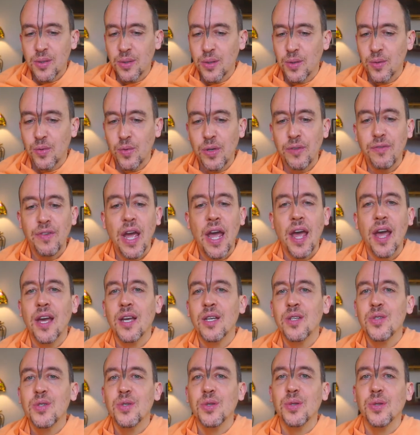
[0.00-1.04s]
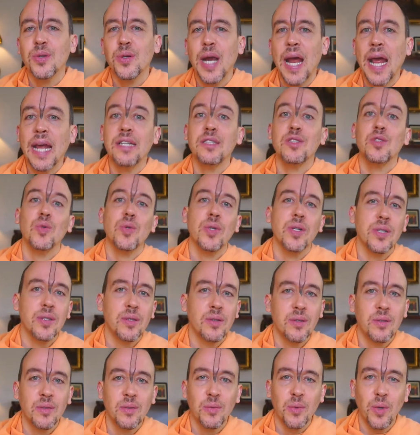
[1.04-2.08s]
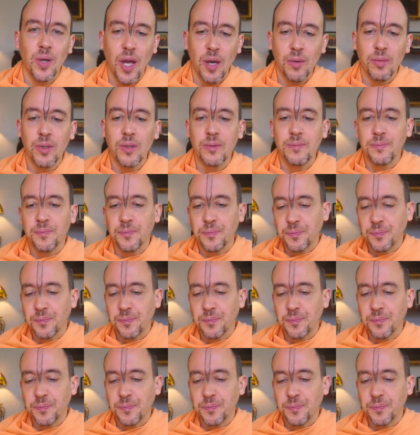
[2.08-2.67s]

or revenge or hatred, whatever.